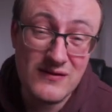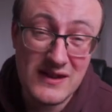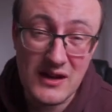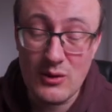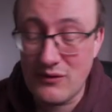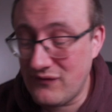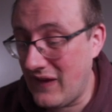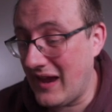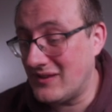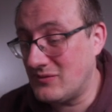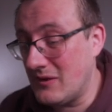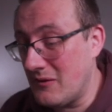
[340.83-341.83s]
video
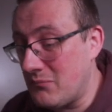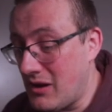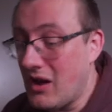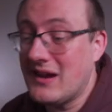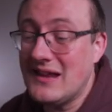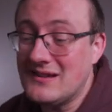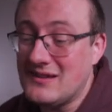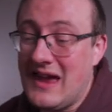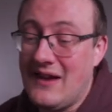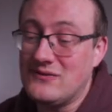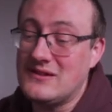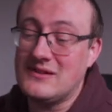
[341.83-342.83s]
effects plugins, I
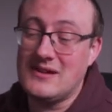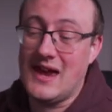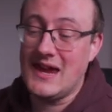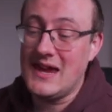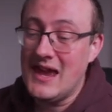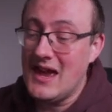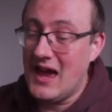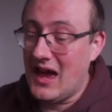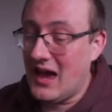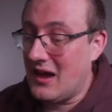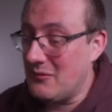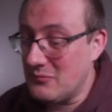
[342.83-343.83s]
have to say.
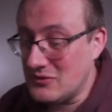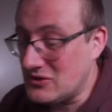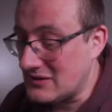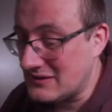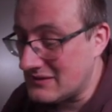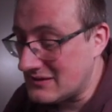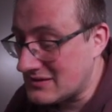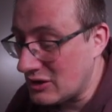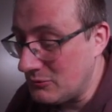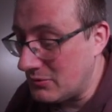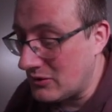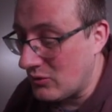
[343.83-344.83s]
Um, just
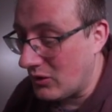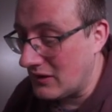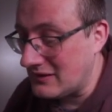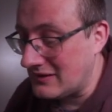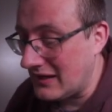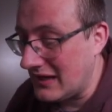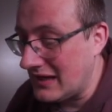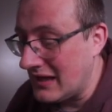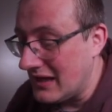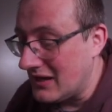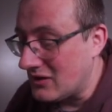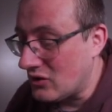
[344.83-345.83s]
super quality.
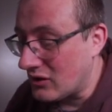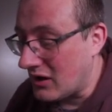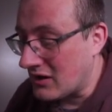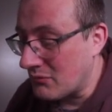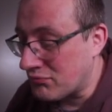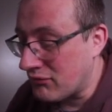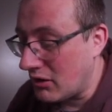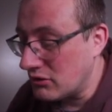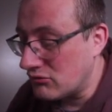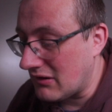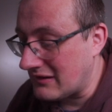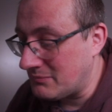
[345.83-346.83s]
Got like a
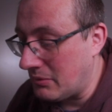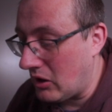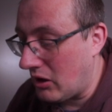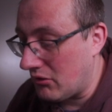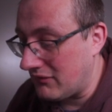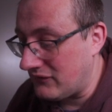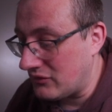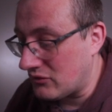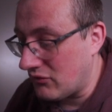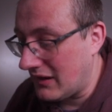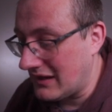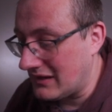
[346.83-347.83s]
progress bar if you're
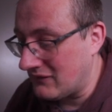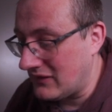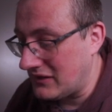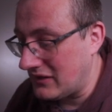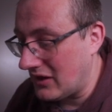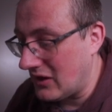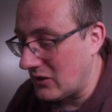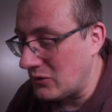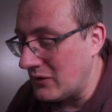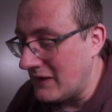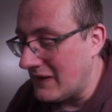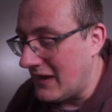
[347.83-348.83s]
creating a video.
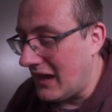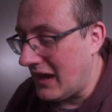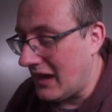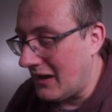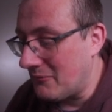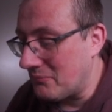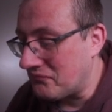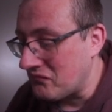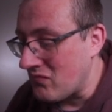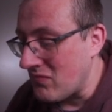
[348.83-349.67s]
Um,